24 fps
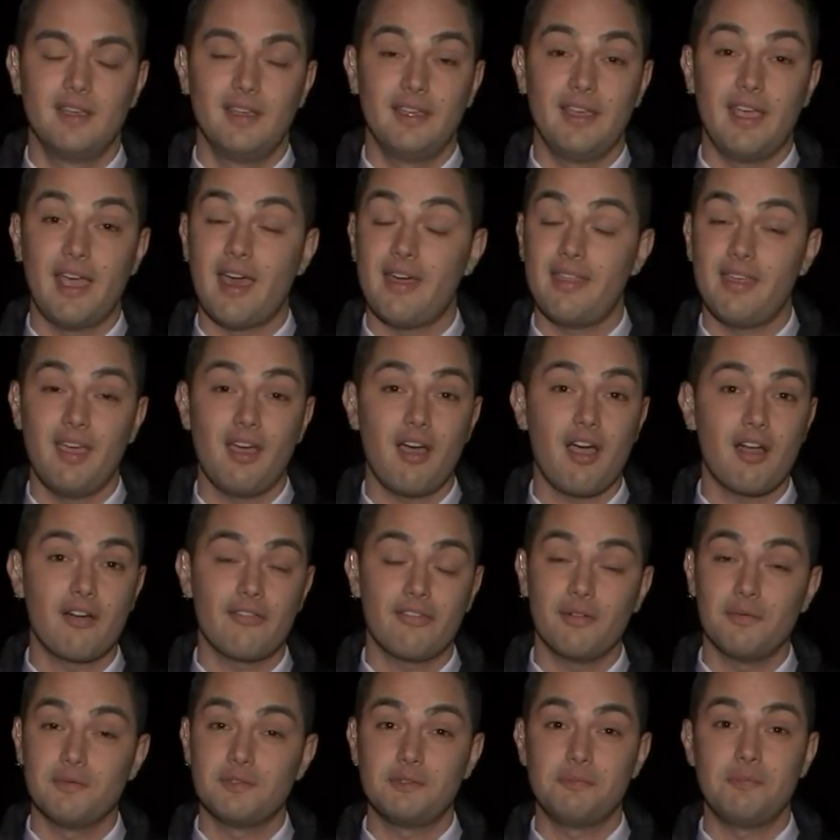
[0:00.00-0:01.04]
Yeah, they are
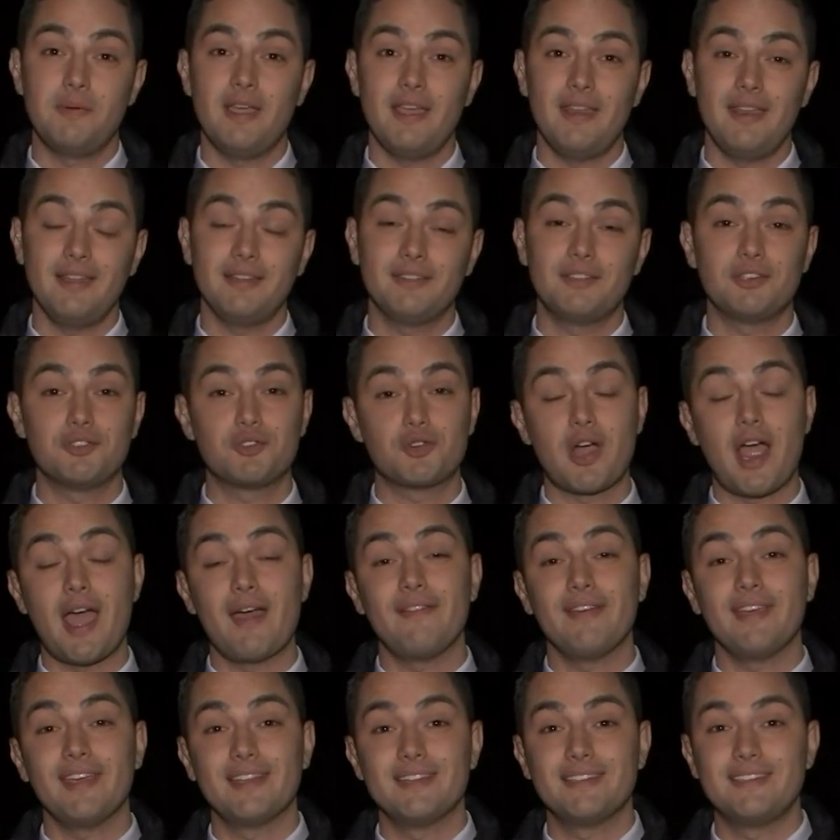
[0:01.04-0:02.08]
from speeding to
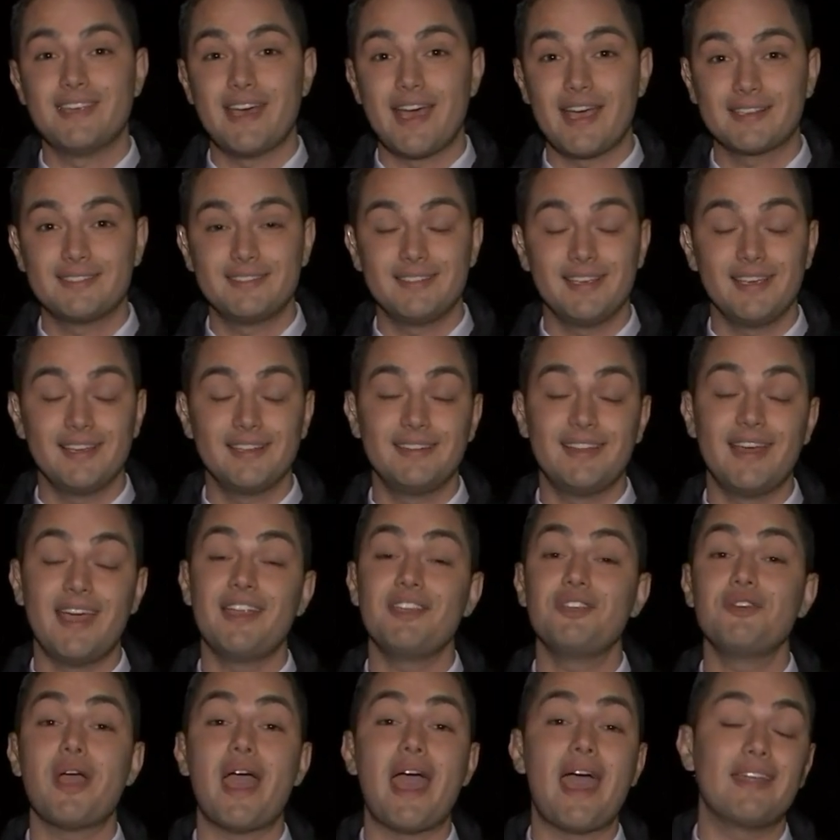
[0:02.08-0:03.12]
driving and texting, and
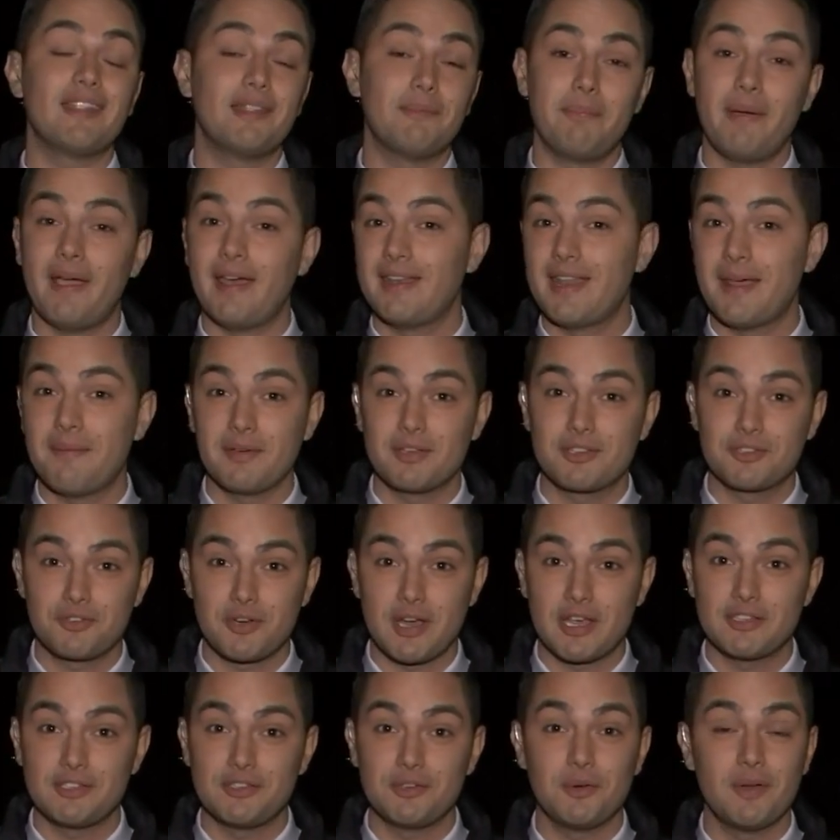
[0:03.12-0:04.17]
then you add the pandemic
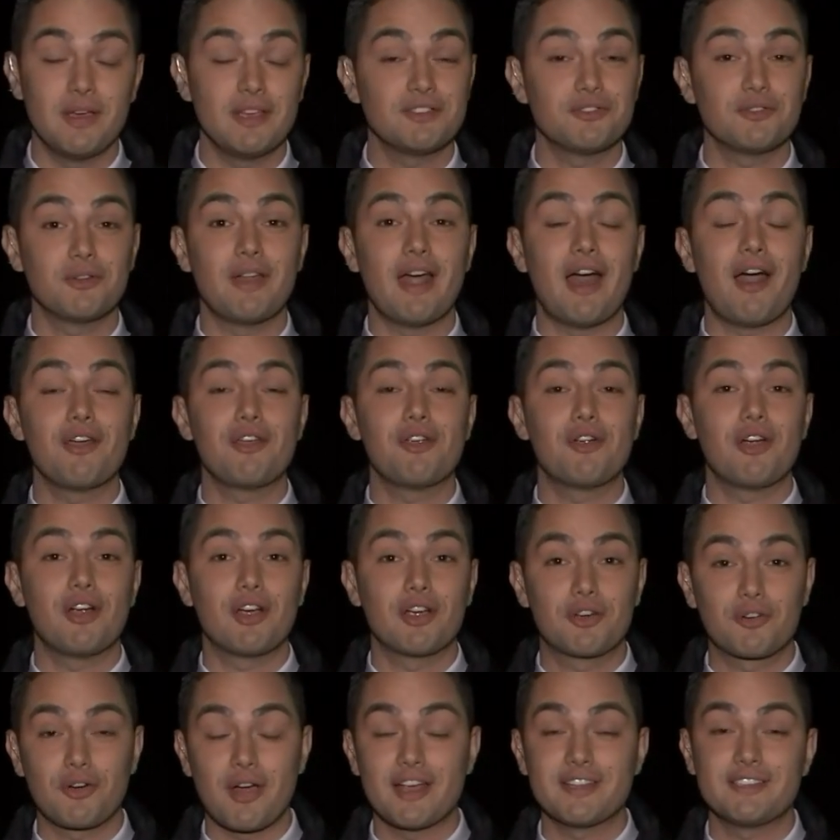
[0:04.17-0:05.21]
stress to it, so now you're
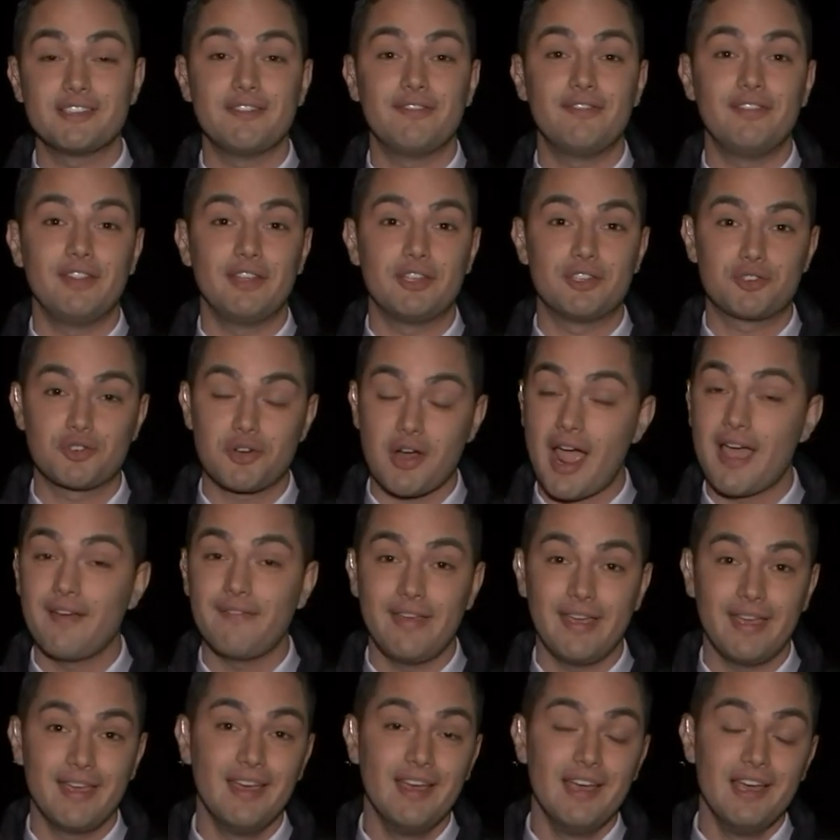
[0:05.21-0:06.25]
aggressively
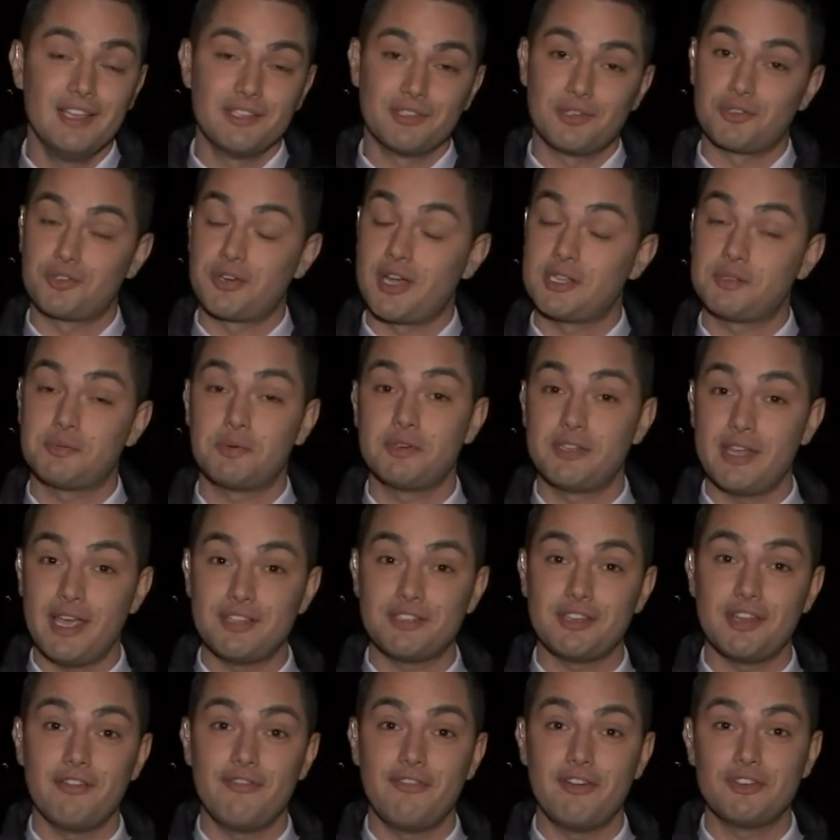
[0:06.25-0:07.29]
driving. So
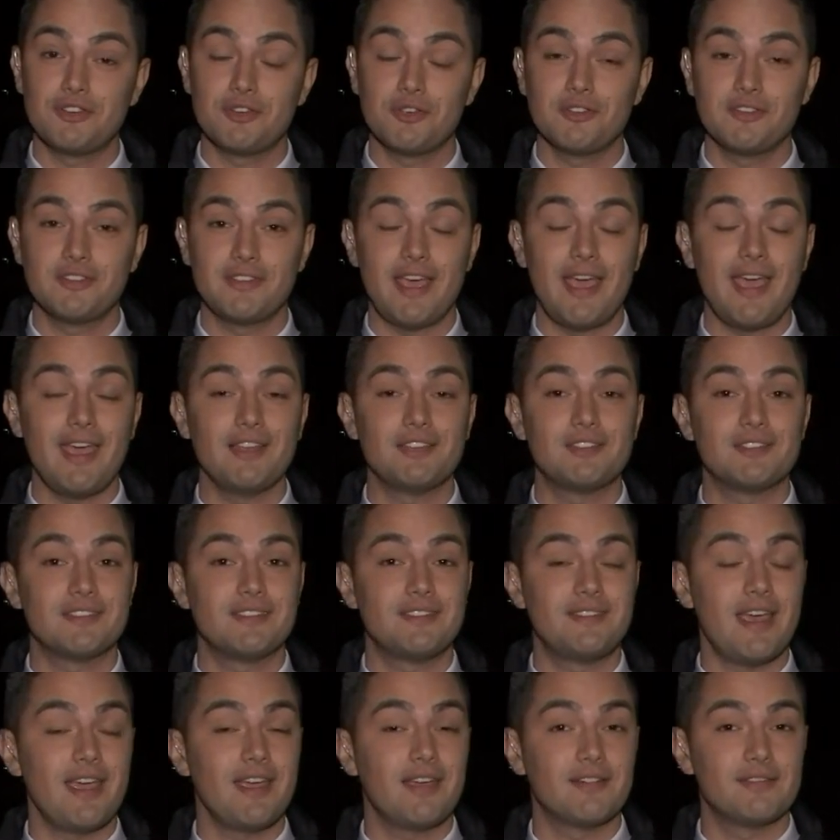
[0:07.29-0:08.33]
transportation officials say
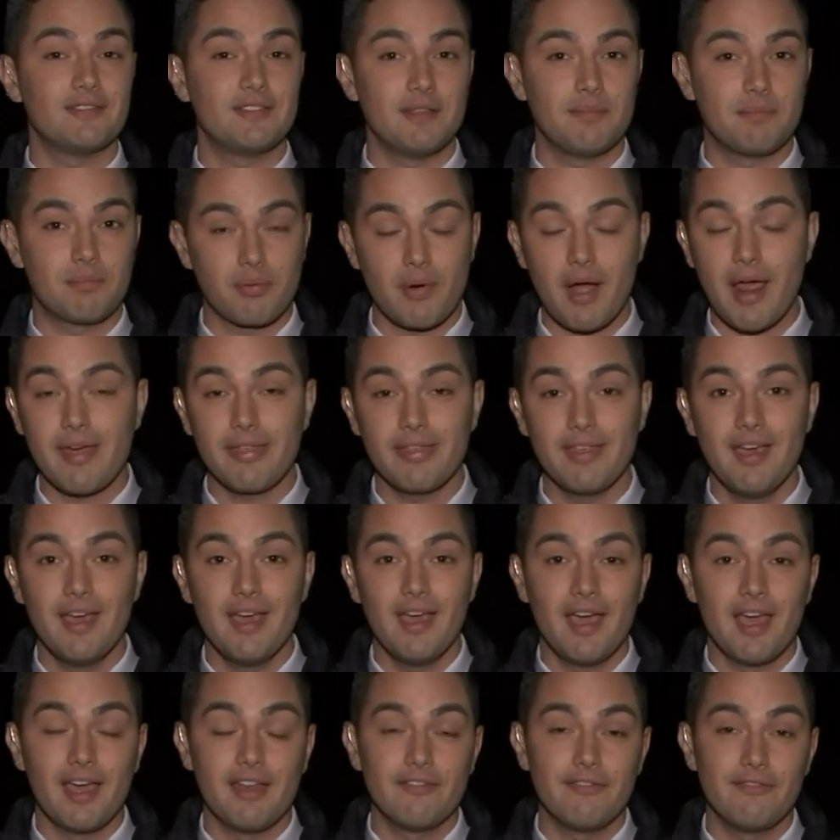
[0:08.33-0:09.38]
just take a deep breath
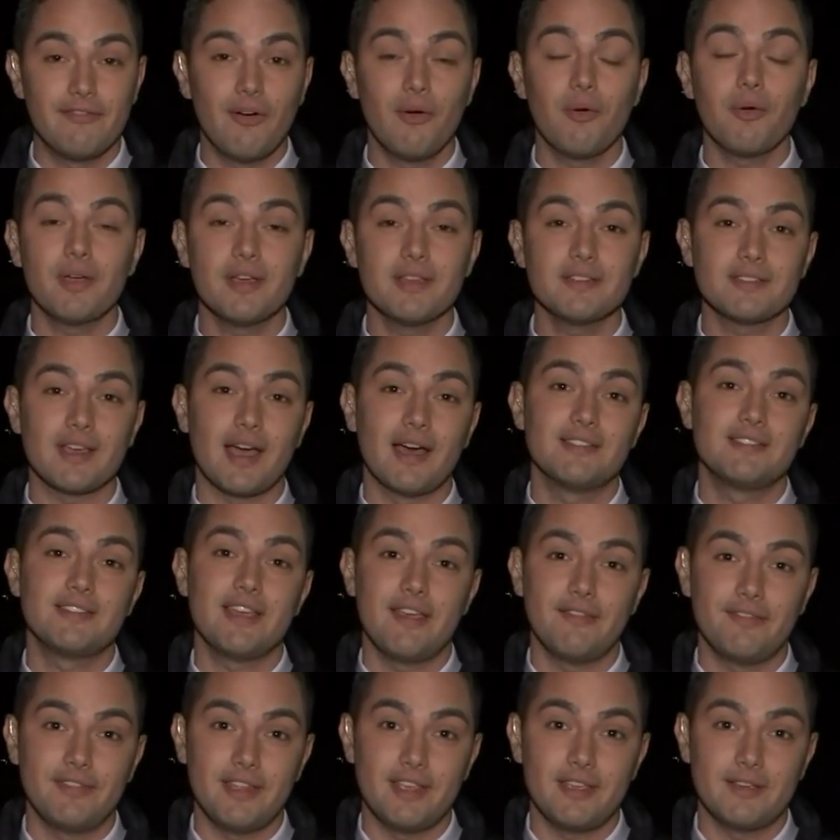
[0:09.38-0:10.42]
and focus on
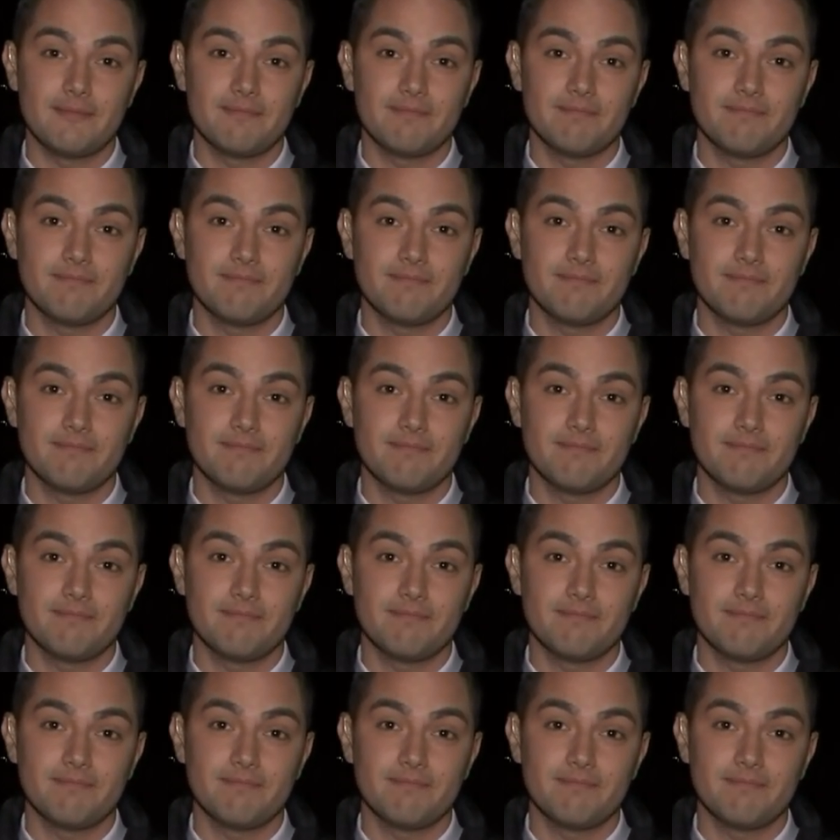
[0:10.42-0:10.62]
safety.